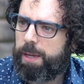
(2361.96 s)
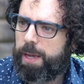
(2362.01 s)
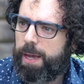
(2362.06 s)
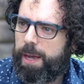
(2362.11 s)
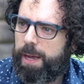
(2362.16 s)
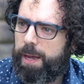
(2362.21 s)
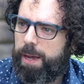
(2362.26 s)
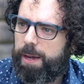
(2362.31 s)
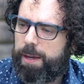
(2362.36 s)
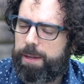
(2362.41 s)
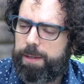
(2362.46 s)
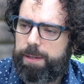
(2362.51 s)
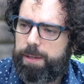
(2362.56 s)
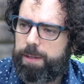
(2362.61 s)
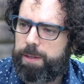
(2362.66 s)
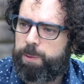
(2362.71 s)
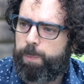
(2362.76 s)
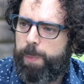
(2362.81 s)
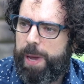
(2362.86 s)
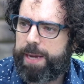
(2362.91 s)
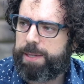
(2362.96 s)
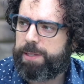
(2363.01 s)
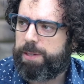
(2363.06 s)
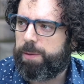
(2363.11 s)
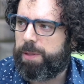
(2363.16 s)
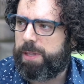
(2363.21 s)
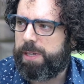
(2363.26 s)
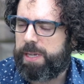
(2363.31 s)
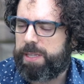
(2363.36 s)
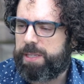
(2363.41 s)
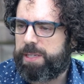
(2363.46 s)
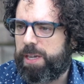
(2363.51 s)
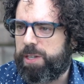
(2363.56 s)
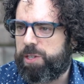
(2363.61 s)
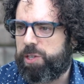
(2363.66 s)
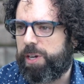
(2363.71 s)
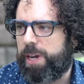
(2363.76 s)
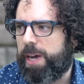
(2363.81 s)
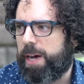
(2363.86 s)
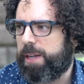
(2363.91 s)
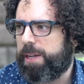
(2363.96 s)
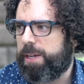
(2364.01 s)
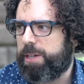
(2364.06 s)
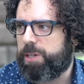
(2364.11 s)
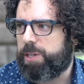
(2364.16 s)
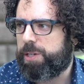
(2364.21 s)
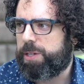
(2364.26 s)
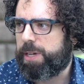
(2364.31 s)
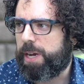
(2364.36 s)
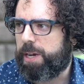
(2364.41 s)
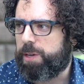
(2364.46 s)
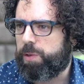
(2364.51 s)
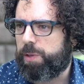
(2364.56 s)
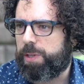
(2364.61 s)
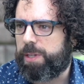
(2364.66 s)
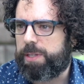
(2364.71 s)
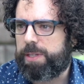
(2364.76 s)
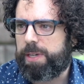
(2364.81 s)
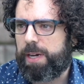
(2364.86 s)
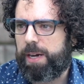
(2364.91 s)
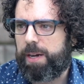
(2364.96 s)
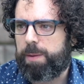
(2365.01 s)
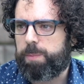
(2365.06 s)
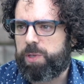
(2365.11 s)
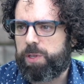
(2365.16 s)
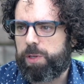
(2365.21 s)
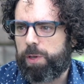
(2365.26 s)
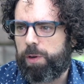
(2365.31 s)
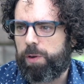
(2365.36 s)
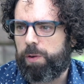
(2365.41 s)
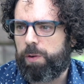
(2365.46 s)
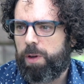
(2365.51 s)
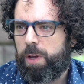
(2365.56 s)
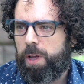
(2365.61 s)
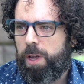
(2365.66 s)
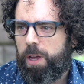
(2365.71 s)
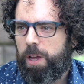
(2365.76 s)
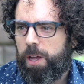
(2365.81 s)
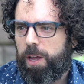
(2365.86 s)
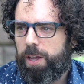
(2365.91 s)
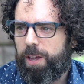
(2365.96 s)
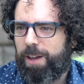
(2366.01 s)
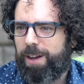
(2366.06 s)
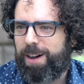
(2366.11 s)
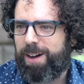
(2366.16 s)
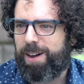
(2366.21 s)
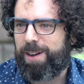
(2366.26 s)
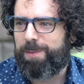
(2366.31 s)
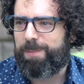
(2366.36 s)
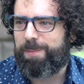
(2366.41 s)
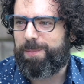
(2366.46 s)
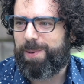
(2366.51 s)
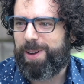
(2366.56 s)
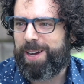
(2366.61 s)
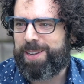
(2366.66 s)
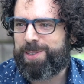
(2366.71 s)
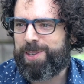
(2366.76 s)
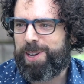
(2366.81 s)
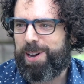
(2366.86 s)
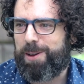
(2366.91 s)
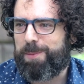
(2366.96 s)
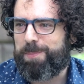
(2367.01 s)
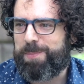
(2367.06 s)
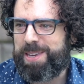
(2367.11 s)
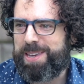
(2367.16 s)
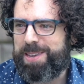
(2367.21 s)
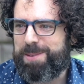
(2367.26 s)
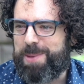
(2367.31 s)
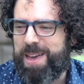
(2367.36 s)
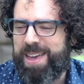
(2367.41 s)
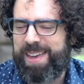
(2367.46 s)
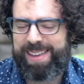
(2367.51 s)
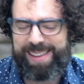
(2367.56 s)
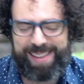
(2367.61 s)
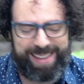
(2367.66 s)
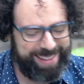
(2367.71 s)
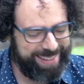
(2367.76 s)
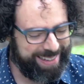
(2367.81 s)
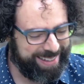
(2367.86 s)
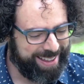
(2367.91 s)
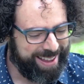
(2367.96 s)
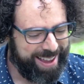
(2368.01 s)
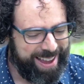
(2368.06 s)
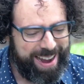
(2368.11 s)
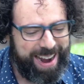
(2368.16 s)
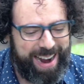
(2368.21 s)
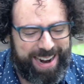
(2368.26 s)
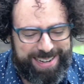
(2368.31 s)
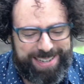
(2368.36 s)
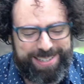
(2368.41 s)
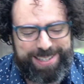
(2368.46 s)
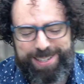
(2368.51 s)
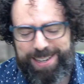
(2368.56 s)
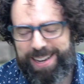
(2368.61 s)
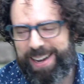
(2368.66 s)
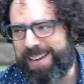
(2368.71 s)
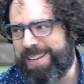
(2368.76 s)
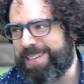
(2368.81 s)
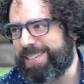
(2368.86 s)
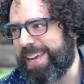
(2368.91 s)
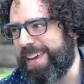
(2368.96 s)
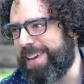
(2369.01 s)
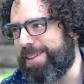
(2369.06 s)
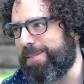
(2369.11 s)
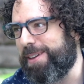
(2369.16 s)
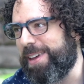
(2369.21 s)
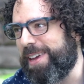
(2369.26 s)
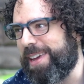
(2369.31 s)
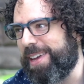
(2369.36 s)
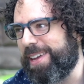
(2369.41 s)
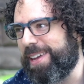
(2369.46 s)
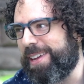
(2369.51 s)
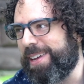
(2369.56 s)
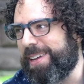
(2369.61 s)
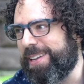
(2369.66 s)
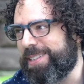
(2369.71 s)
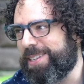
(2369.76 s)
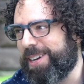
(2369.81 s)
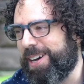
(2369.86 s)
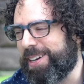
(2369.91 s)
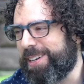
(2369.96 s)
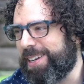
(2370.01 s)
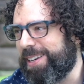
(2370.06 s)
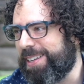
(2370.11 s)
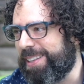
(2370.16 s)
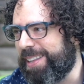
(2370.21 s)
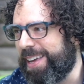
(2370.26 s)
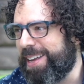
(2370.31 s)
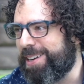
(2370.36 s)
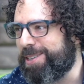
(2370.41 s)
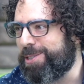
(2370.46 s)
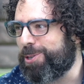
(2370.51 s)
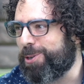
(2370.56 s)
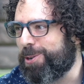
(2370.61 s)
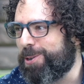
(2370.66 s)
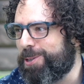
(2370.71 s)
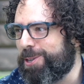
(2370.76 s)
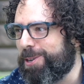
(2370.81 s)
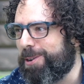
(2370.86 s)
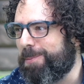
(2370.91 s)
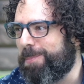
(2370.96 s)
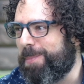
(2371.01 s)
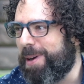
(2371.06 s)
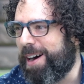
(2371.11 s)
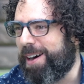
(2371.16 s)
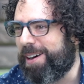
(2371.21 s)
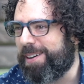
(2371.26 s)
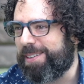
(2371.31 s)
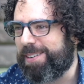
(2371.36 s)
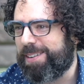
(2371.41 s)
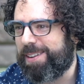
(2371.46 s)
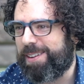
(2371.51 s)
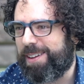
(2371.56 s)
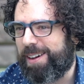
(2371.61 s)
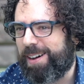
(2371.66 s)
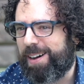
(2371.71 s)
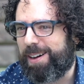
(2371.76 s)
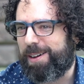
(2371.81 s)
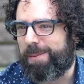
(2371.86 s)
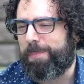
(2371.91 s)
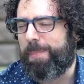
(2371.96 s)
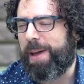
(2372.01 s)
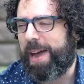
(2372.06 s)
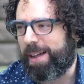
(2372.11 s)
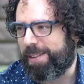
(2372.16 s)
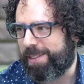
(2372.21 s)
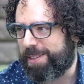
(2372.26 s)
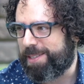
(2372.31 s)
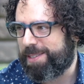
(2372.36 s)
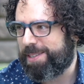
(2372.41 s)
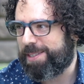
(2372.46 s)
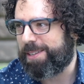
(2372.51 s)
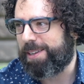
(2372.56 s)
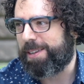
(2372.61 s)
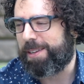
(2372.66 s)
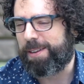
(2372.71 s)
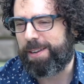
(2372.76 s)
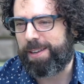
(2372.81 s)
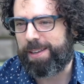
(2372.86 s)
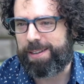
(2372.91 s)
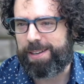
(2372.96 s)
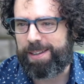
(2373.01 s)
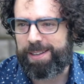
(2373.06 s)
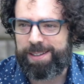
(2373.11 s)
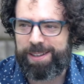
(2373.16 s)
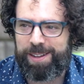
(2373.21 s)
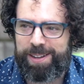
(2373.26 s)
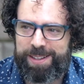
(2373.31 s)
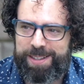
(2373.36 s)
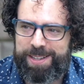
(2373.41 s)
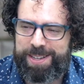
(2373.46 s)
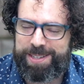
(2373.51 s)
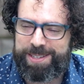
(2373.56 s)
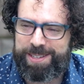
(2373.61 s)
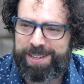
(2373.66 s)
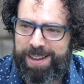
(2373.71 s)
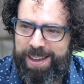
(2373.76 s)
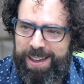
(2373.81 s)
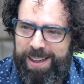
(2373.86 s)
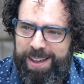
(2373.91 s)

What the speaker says: It's back to the intentionality and just schedule the time. So I saw a meme. I just gave a talk in Atlanta, Georgia about balance and all this.